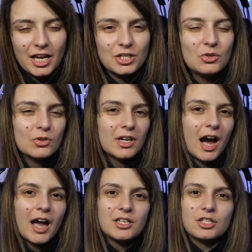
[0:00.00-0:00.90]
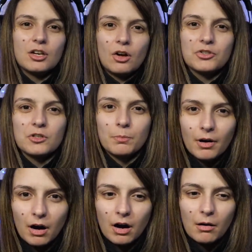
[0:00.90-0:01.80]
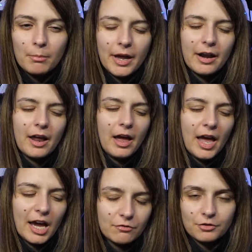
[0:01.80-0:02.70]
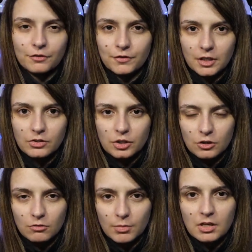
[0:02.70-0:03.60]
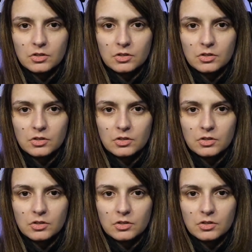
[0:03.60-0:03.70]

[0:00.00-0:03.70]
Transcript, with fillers: And you guys, your support meant everything to me.